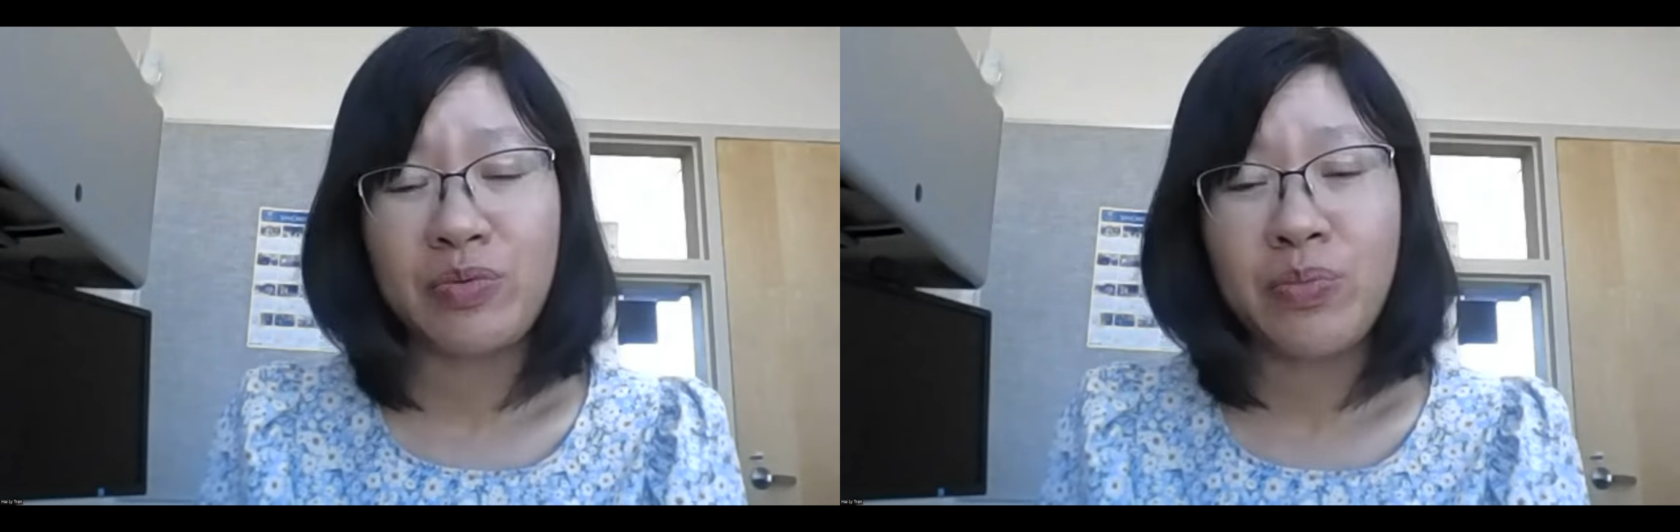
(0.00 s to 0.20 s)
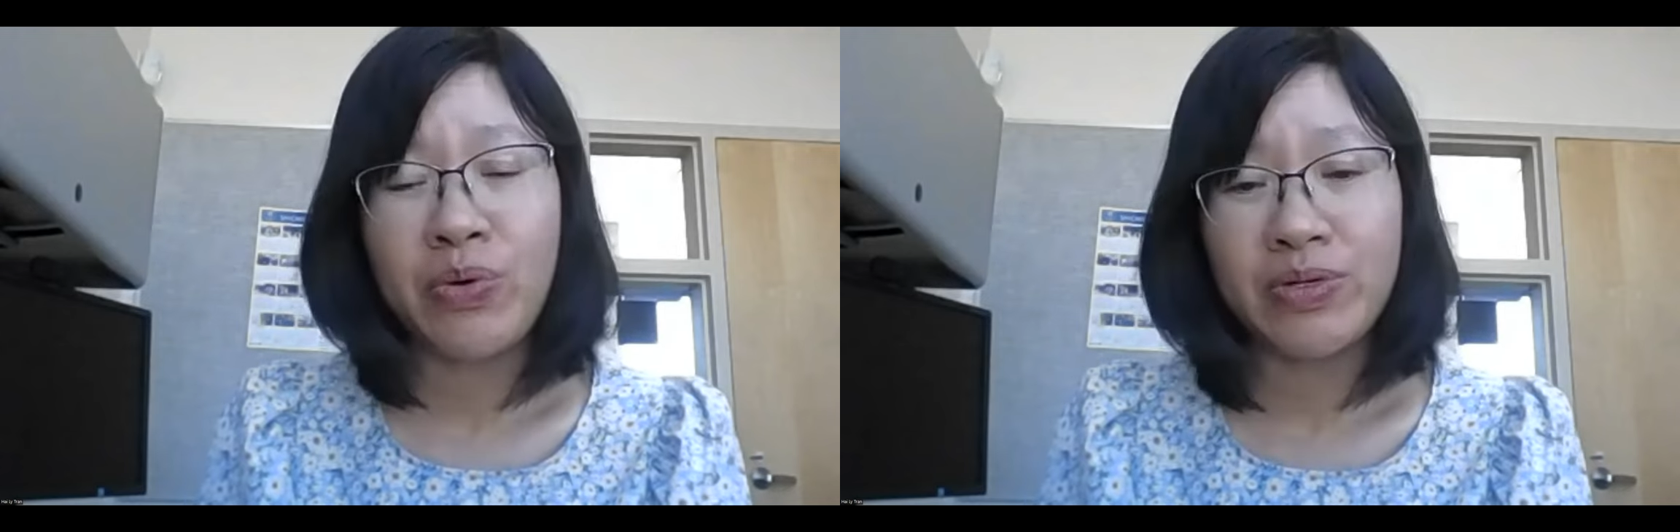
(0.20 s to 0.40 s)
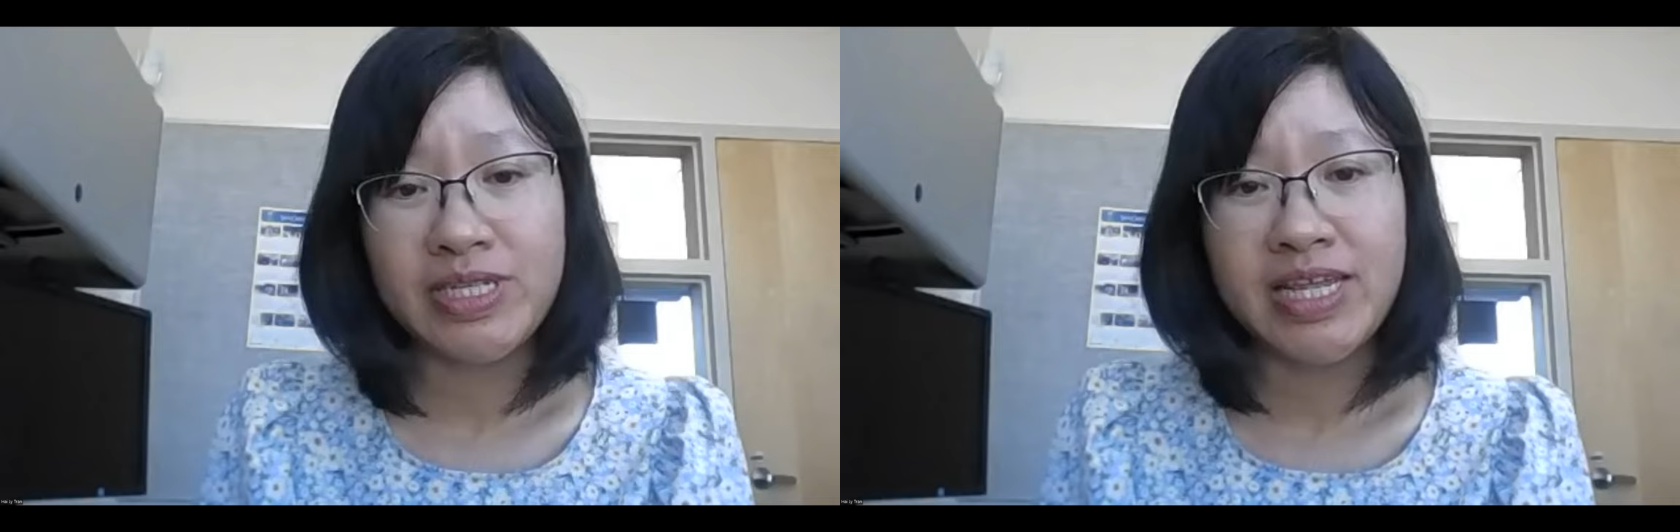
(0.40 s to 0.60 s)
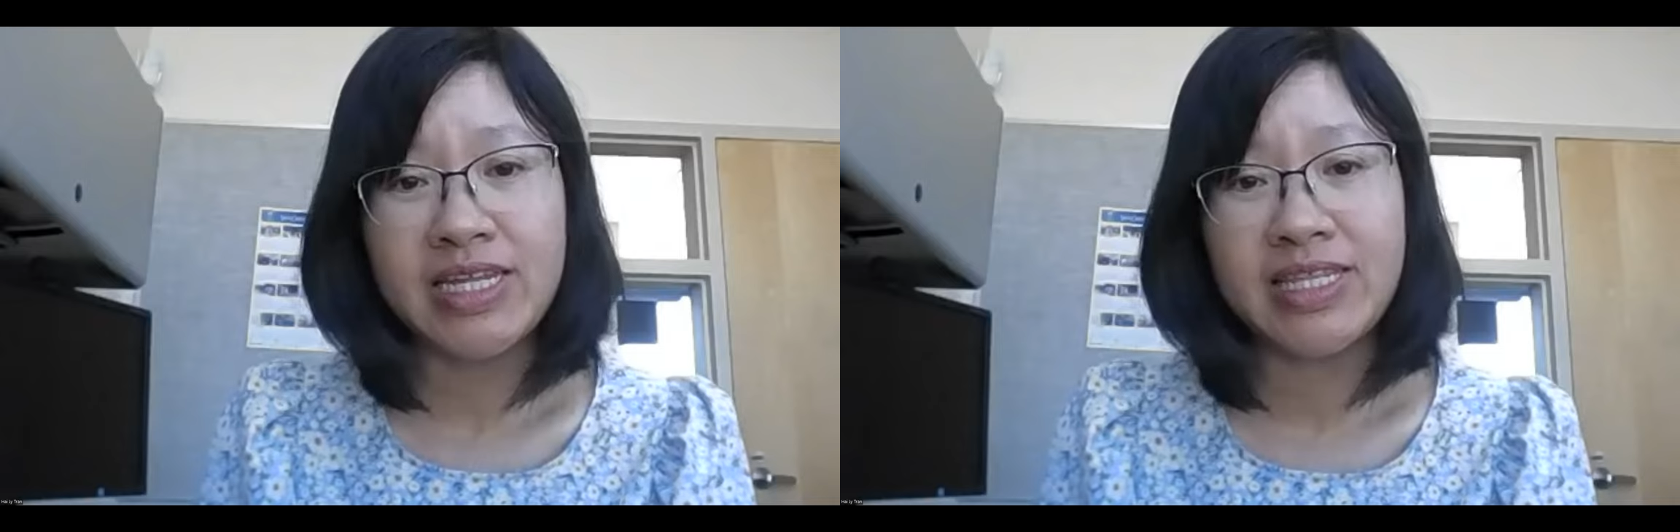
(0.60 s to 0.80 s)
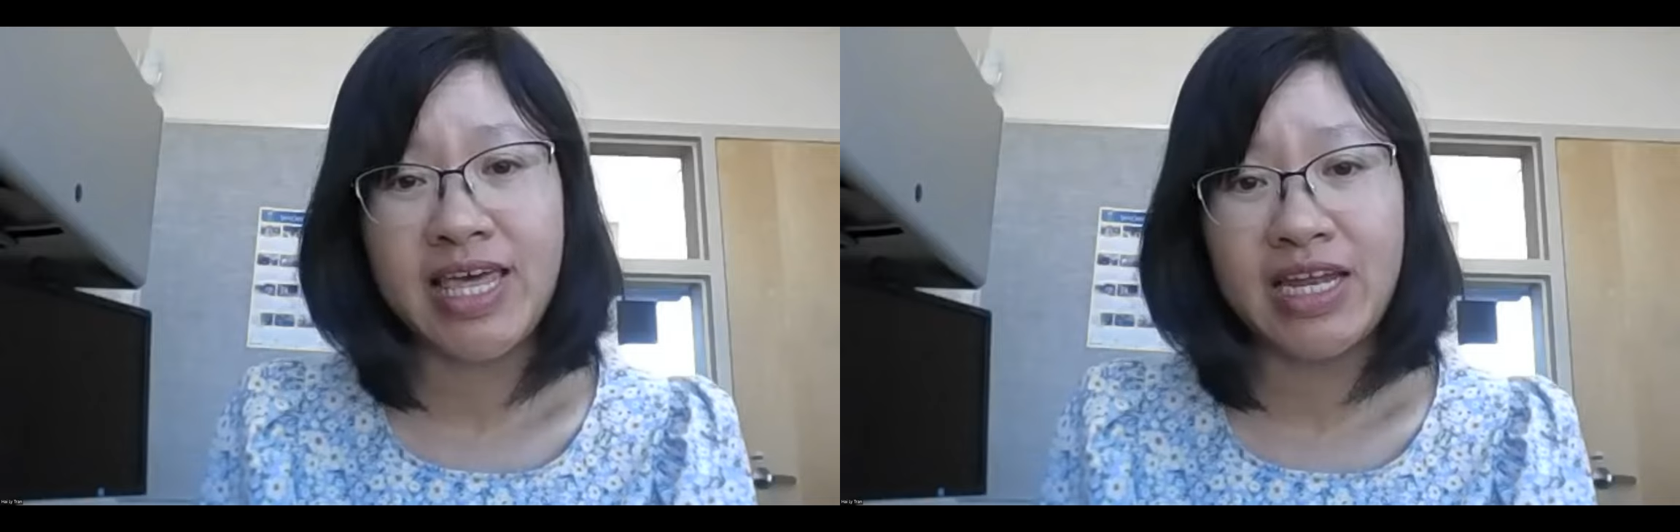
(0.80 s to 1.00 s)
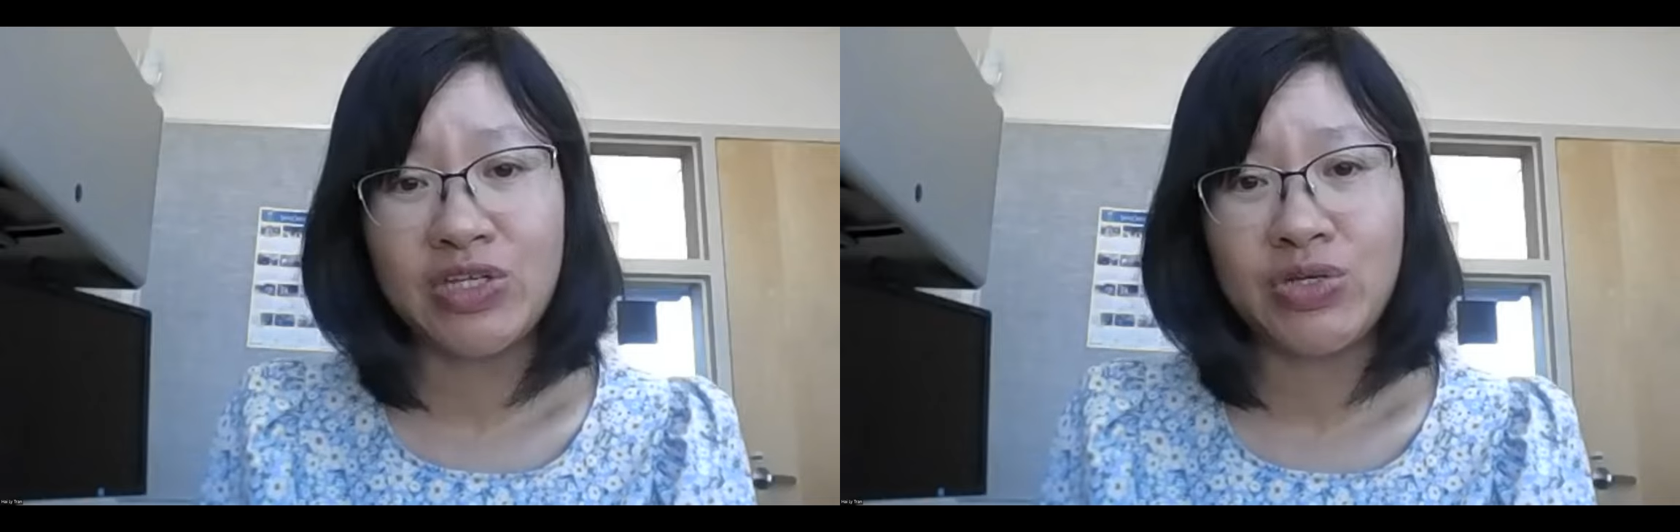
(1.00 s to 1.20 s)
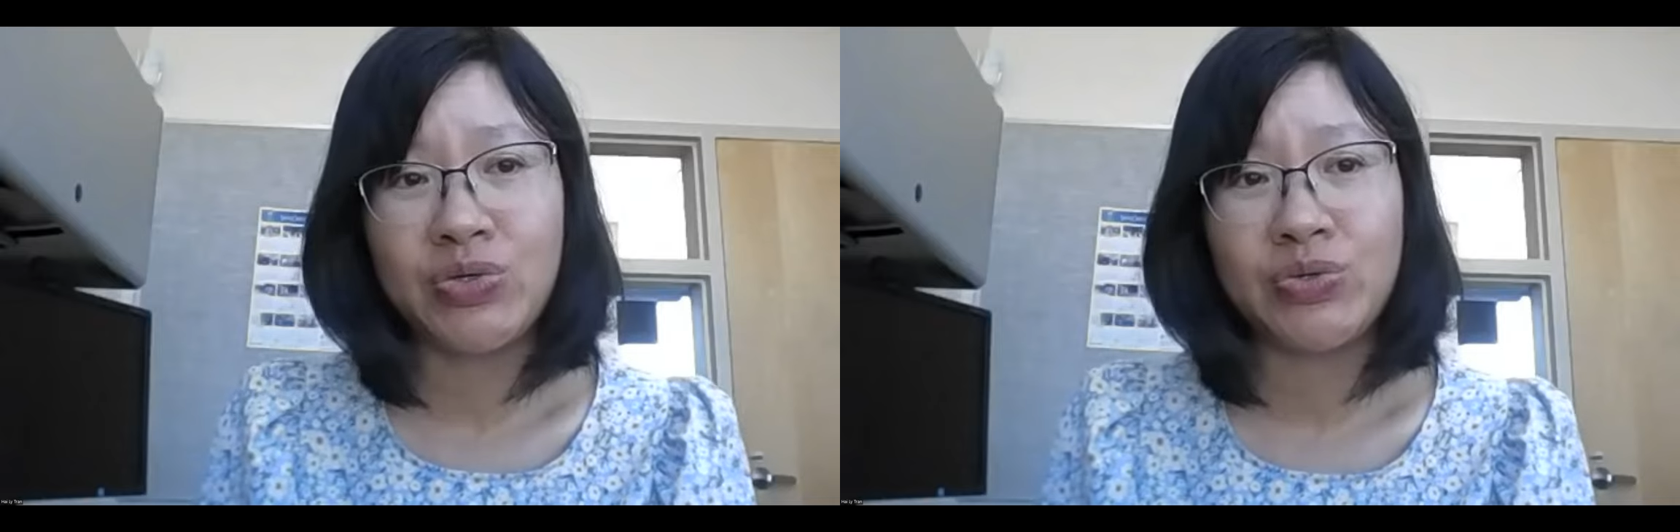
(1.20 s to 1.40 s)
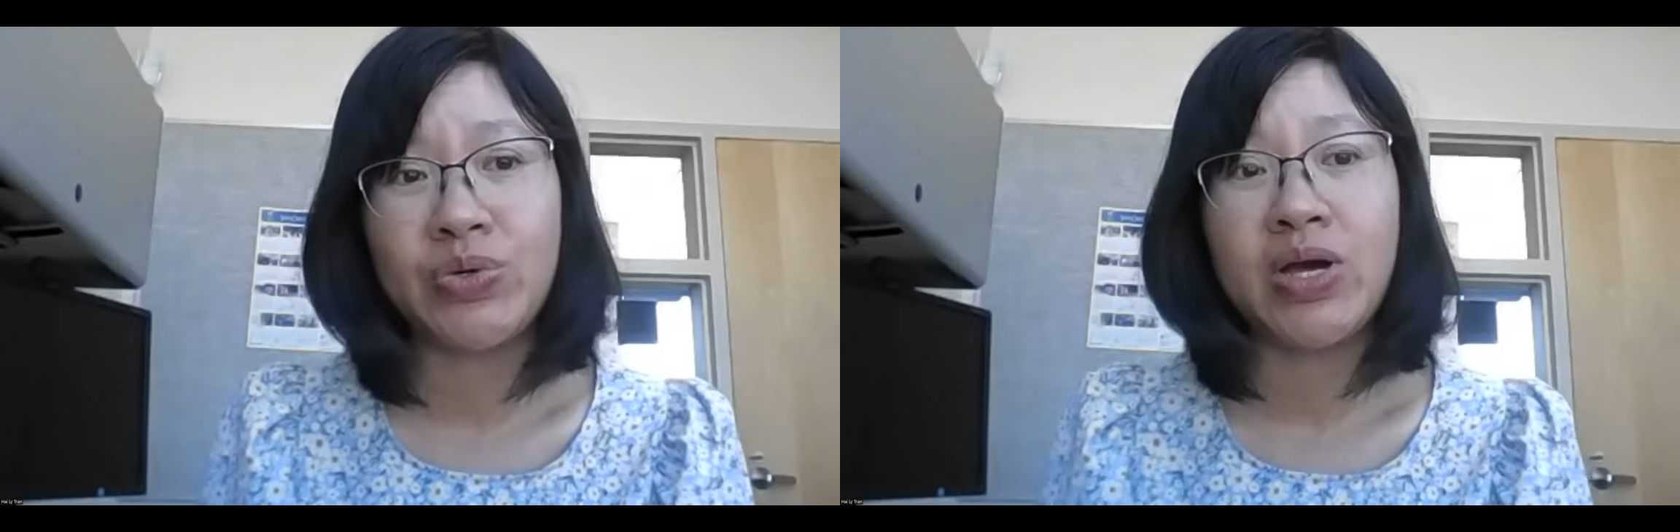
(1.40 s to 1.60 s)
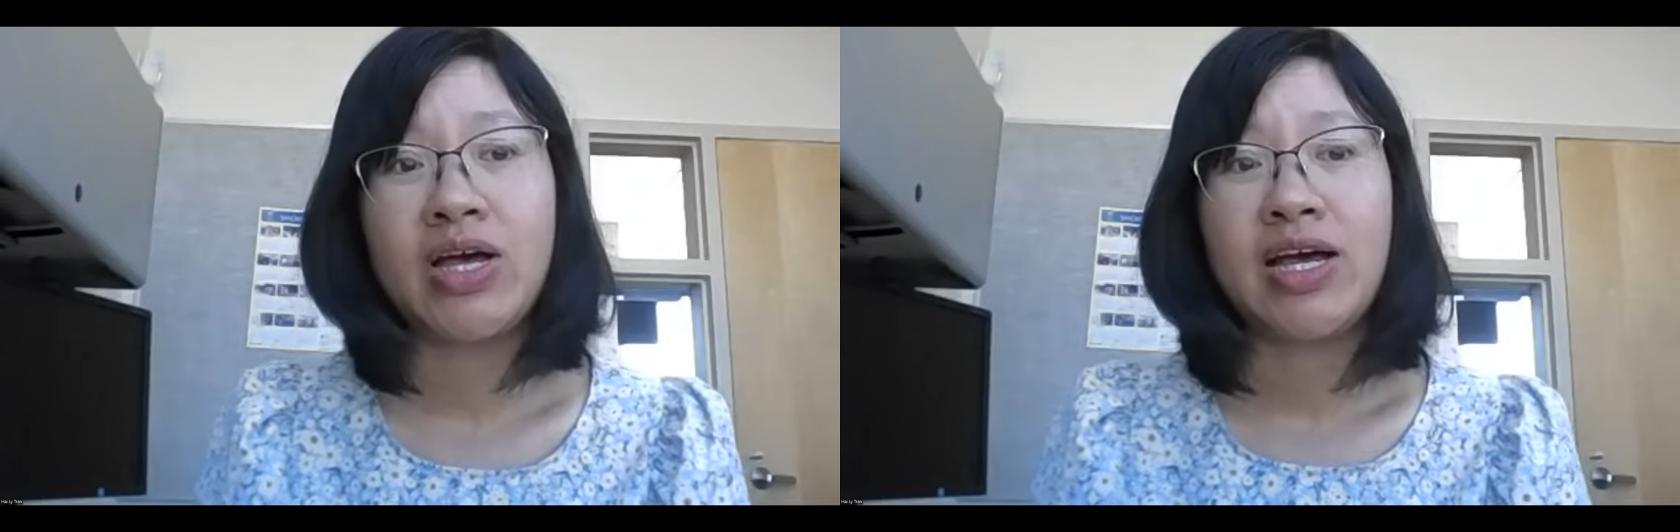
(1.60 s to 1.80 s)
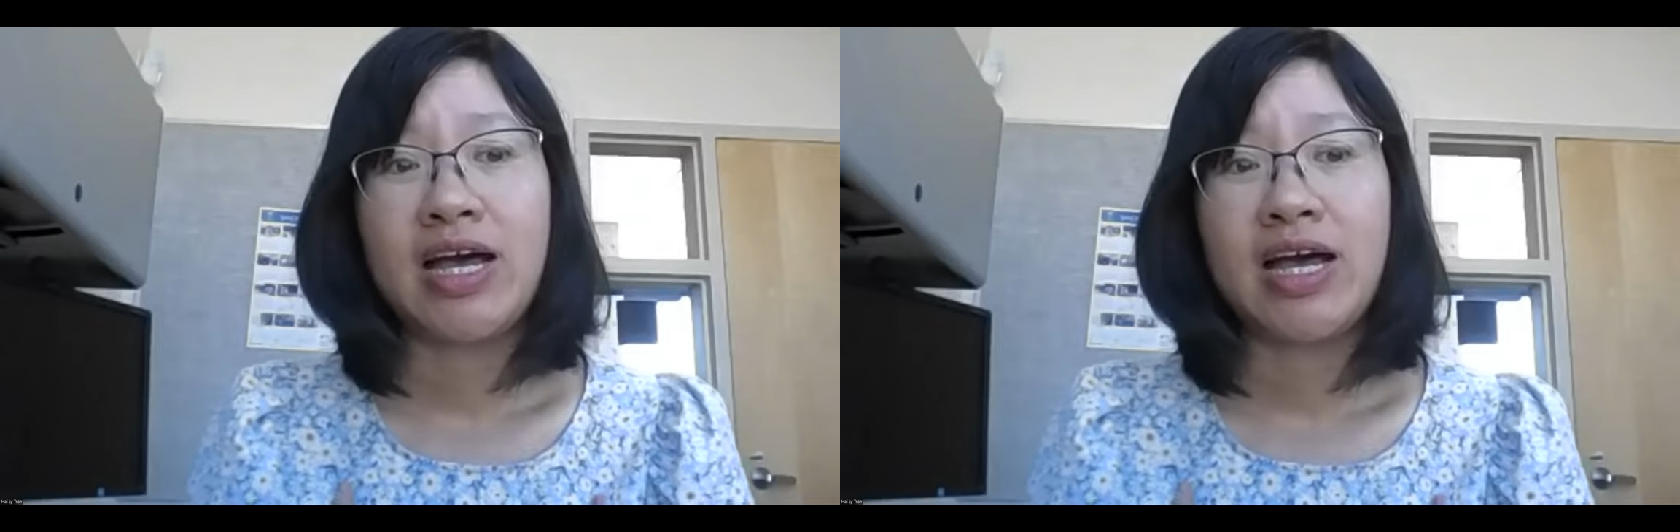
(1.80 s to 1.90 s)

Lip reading: important that you